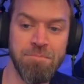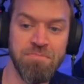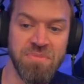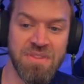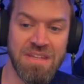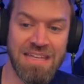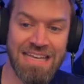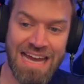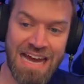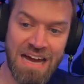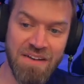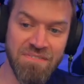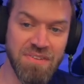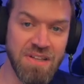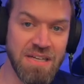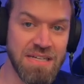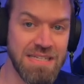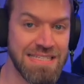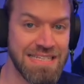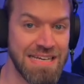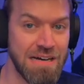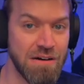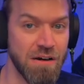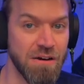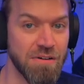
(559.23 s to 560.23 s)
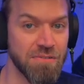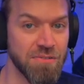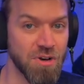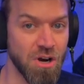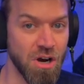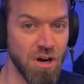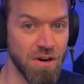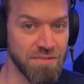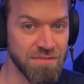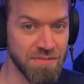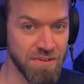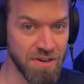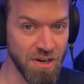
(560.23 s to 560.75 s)
Cav lines, however,
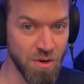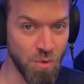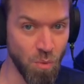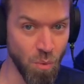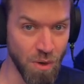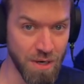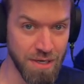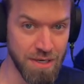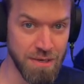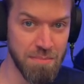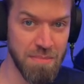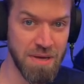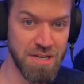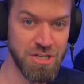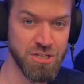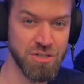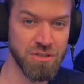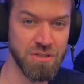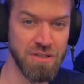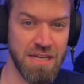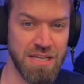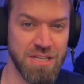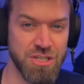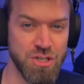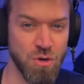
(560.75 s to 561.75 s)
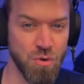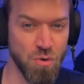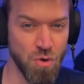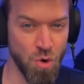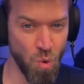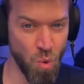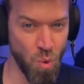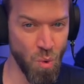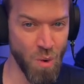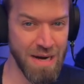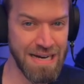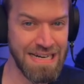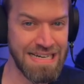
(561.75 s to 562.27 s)
are very one-dimensional and don't
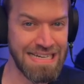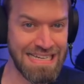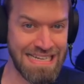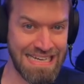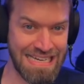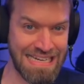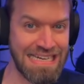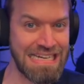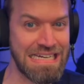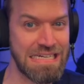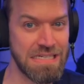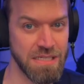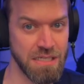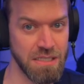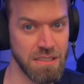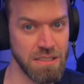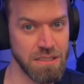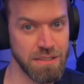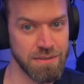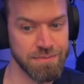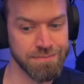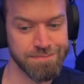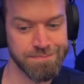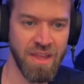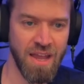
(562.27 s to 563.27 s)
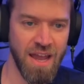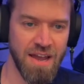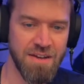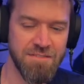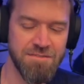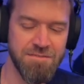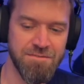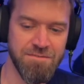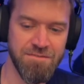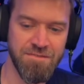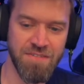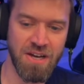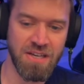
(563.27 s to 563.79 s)
quite get it done.
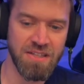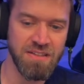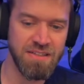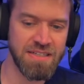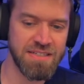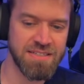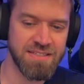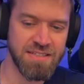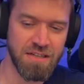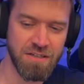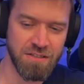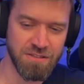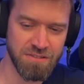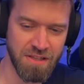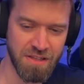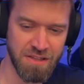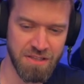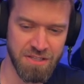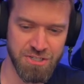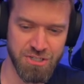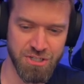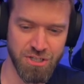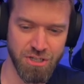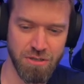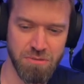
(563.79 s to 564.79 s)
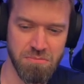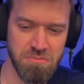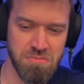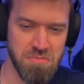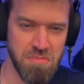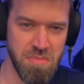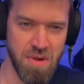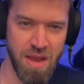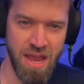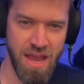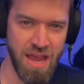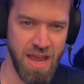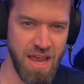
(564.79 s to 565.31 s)
I've finally settled on the
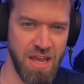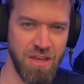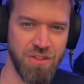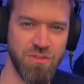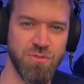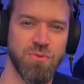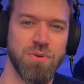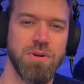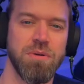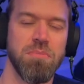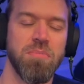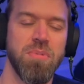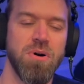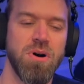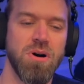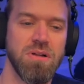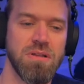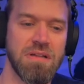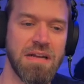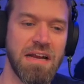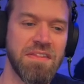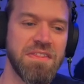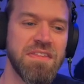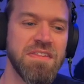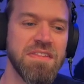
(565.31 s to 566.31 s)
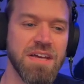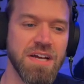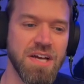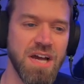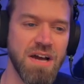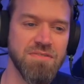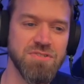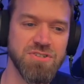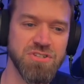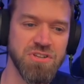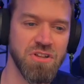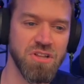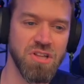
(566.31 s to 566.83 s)
term Hathran Ball, and I think that
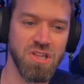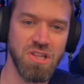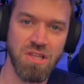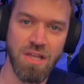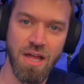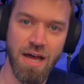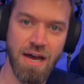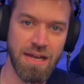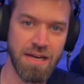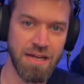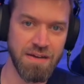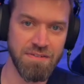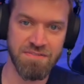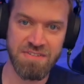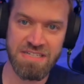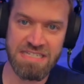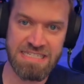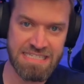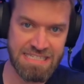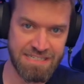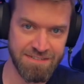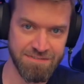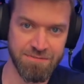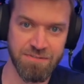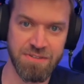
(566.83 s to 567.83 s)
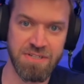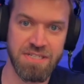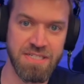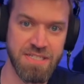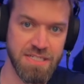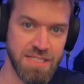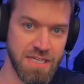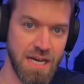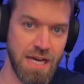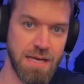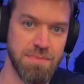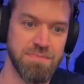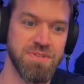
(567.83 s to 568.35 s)
covers a lot of different
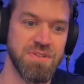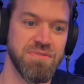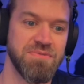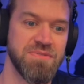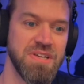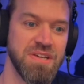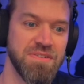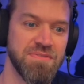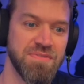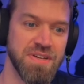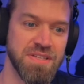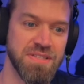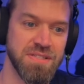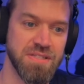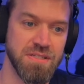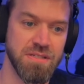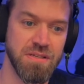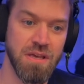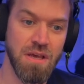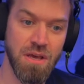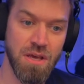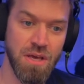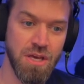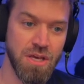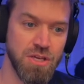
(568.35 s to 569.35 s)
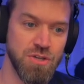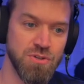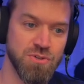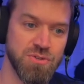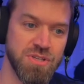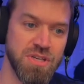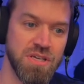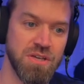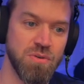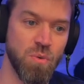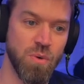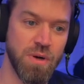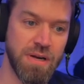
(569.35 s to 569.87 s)
types of defenses. You're
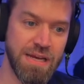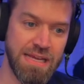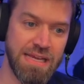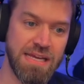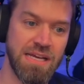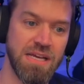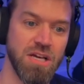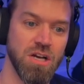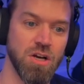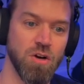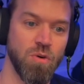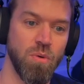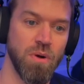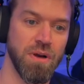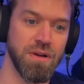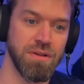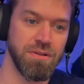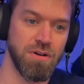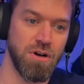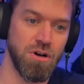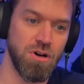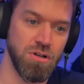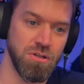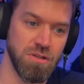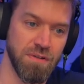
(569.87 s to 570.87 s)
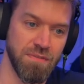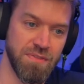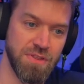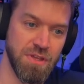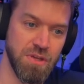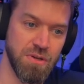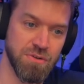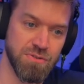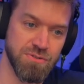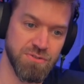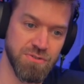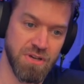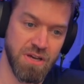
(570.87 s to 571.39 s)
seeing one here where all of the
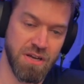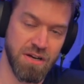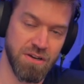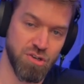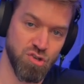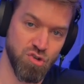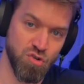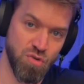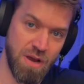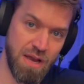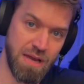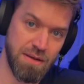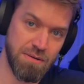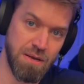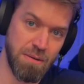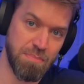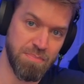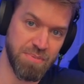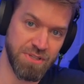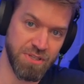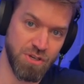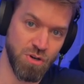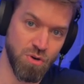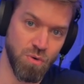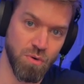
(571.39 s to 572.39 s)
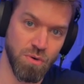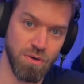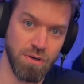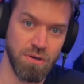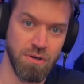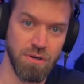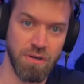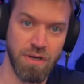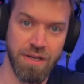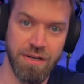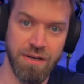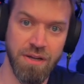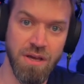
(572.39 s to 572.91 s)
units are kind of crammed up in the
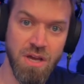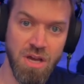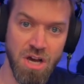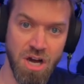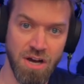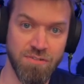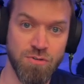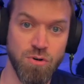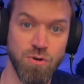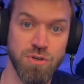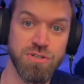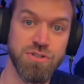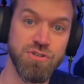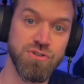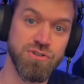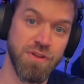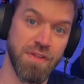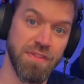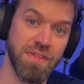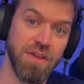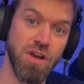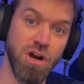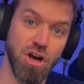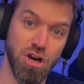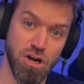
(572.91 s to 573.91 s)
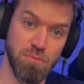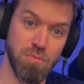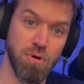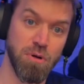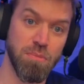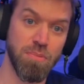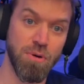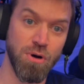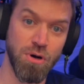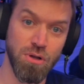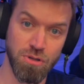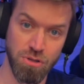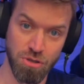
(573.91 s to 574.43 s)
corner, and of course you saw the Armor
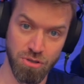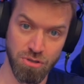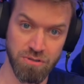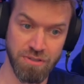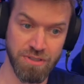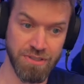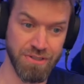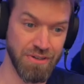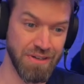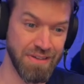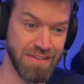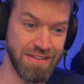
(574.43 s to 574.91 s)
Ball earlier.